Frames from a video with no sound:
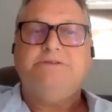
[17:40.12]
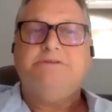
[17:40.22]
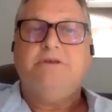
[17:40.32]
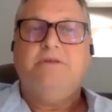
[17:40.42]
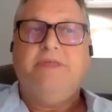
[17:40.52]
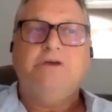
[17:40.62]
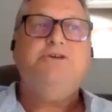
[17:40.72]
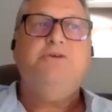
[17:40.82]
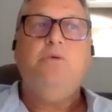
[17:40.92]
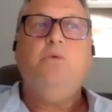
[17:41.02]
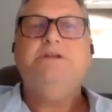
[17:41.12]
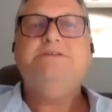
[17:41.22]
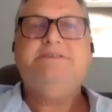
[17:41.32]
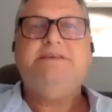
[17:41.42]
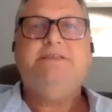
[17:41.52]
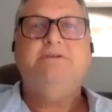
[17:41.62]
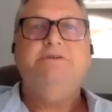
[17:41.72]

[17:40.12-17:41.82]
But they want to see